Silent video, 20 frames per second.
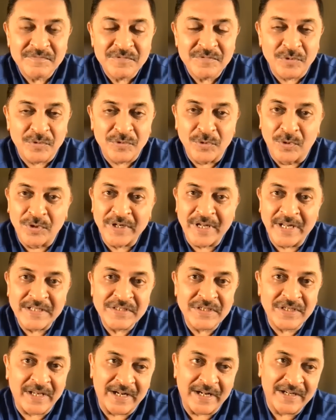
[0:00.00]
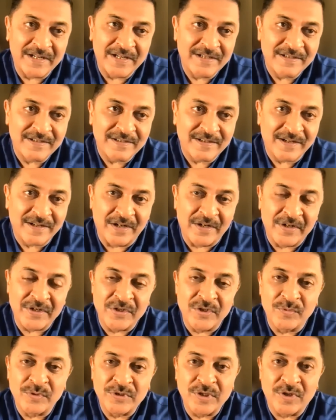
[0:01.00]
So don't get scared.
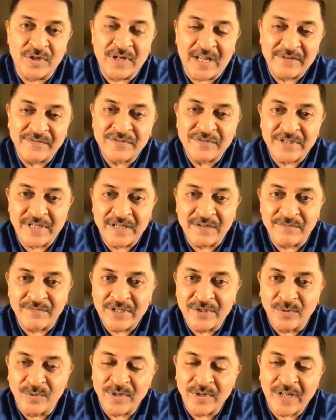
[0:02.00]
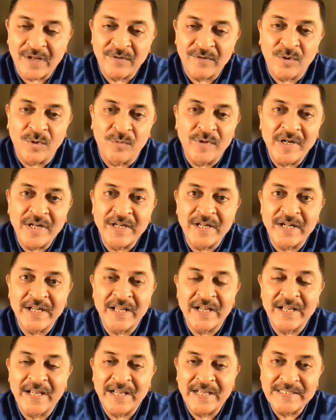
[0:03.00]
Continue with your lifestyle. We don't have COVID in
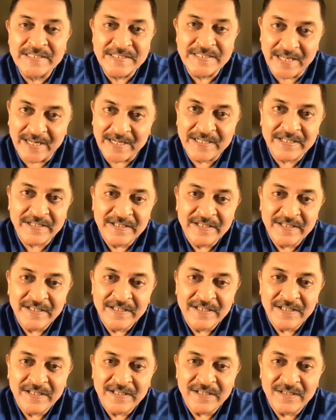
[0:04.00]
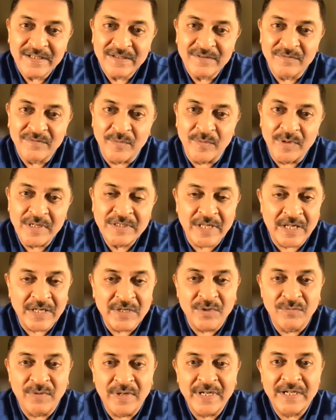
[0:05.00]
India as yet. We will tell
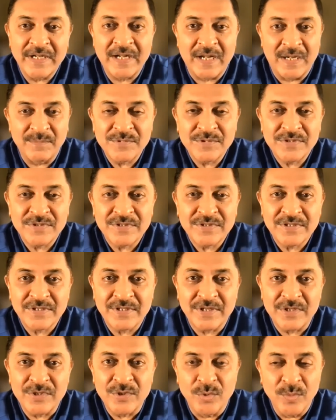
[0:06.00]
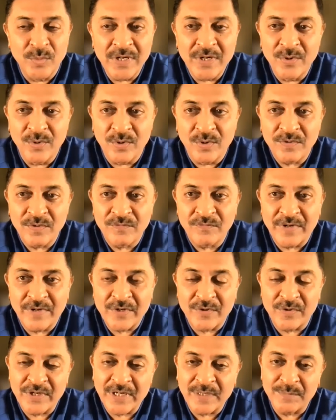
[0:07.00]
you when it comes. You will know when
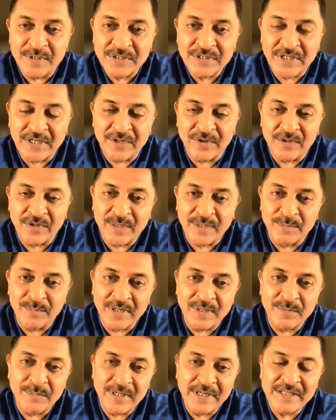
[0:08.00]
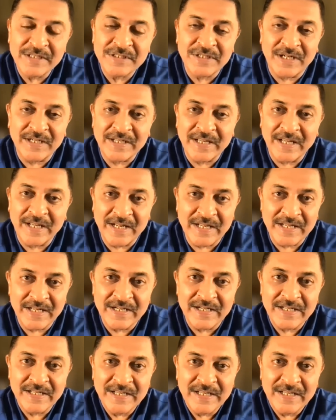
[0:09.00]
your neighbors and your neighboring buildings start getting it.